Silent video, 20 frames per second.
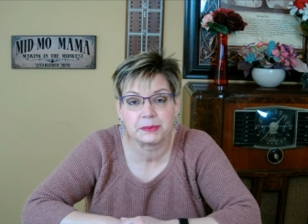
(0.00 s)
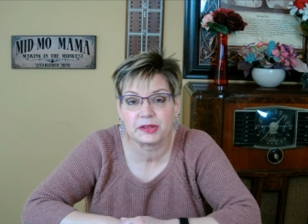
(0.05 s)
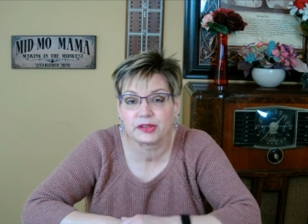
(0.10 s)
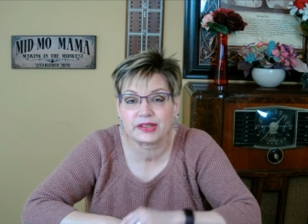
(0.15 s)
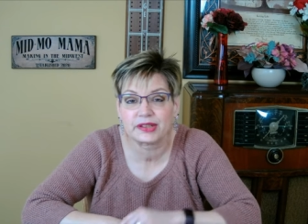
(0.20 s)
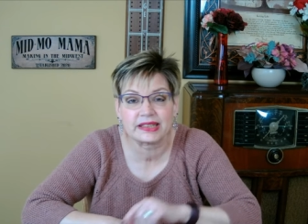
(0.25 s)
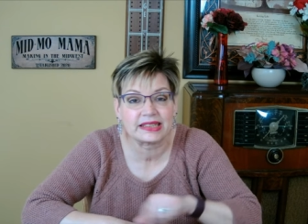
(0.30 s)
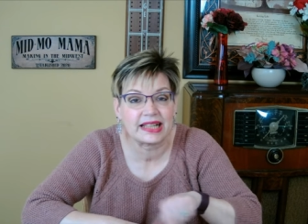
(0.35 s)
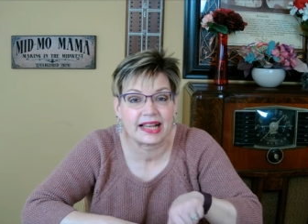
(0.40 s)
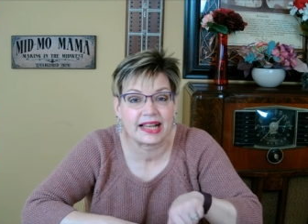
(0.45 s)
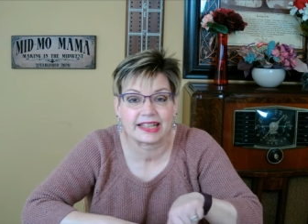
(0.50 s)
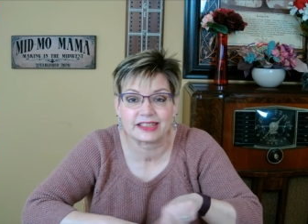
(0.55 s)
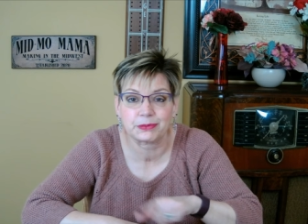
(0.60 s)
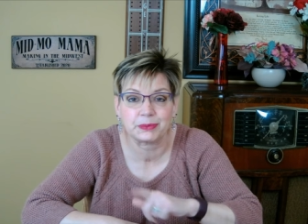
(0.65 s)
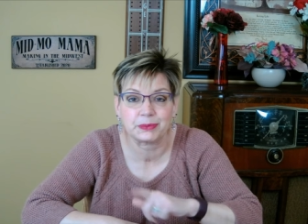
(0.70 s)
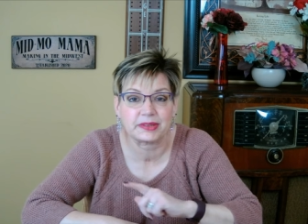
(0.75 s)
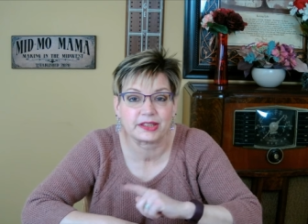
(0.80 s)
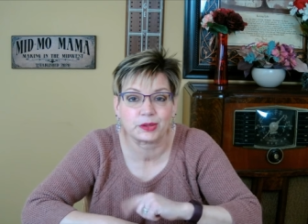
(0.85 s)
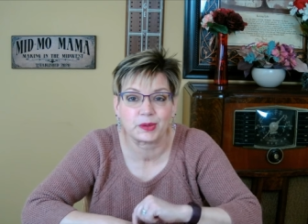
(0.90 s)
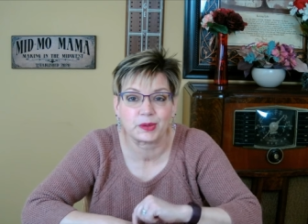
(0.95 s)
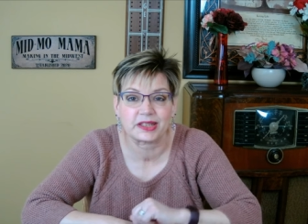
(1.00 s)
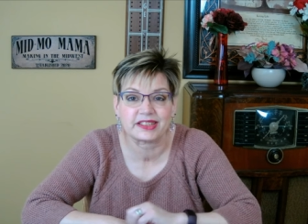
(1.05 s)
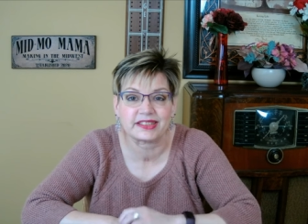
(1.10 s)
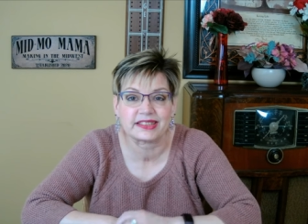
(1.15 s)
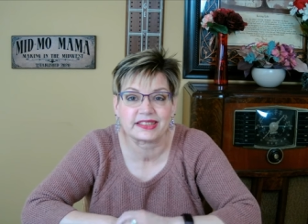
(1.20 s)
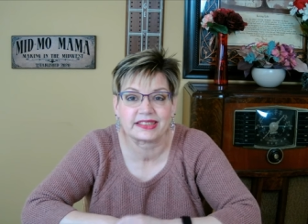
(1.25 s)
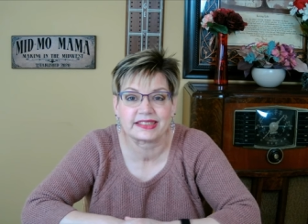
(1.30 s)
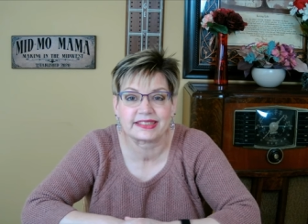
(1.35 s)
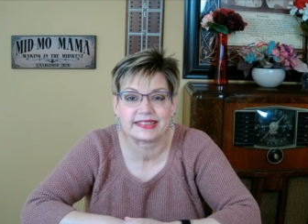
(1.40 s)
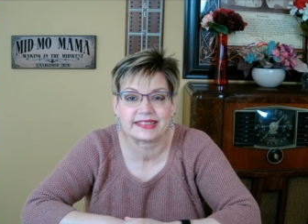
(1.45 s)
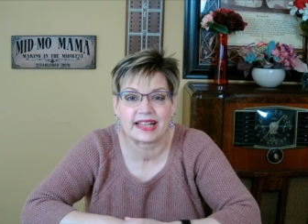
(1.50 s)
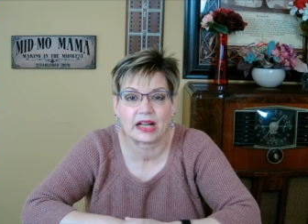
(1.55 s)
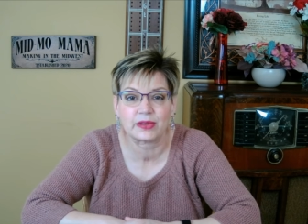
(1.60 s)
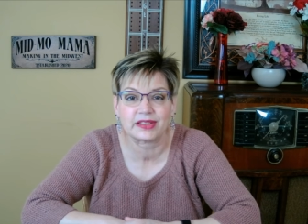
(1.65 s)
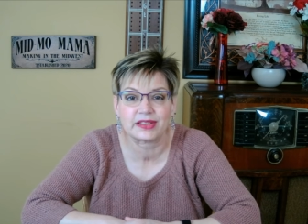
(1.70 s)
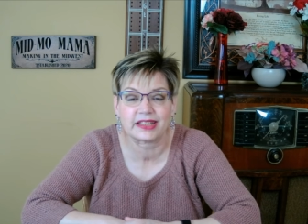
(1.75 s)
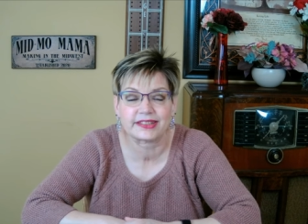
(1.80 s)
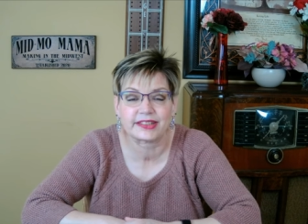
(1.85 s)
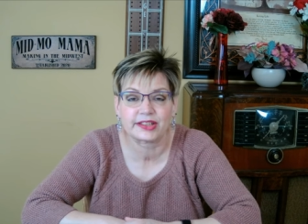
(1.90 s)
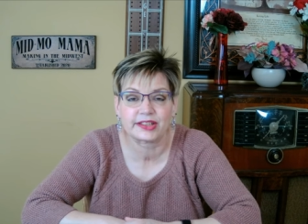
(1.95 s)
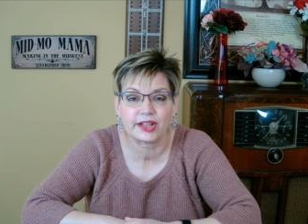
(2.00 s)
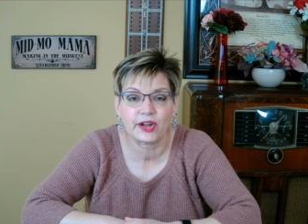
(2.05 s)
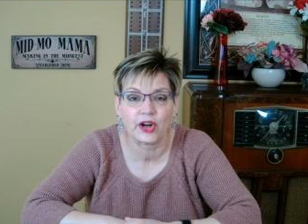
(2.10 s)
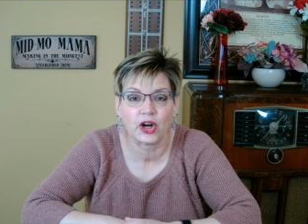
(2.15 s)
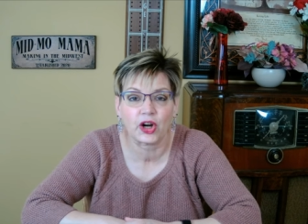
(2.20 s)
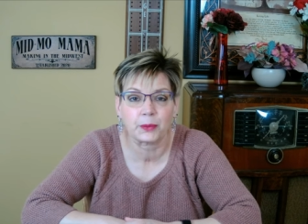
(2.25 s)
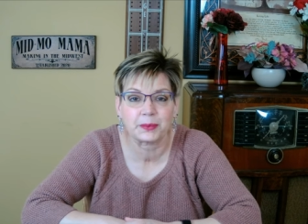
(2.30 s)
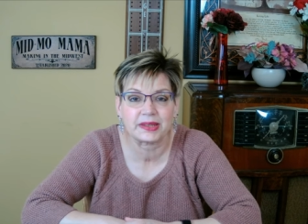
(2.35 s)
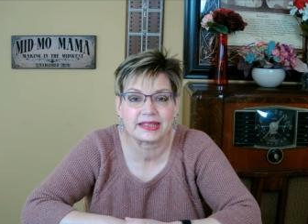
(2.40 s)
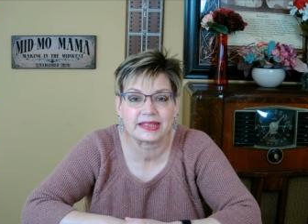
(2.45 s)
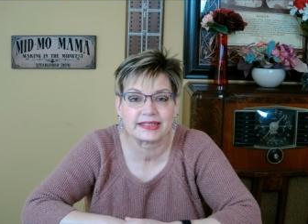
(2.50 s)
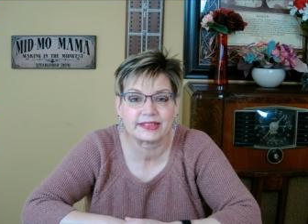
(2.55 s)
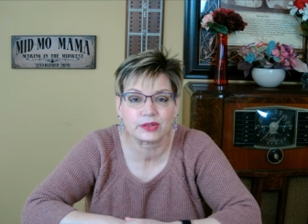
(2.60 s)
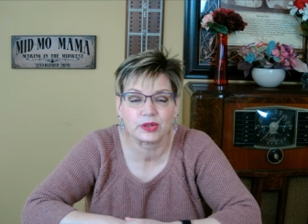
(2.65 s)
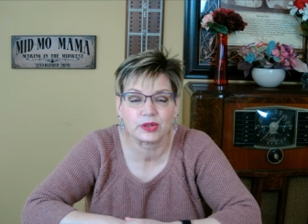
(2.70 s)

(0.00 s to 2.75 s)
you can ask me questions down in the comments,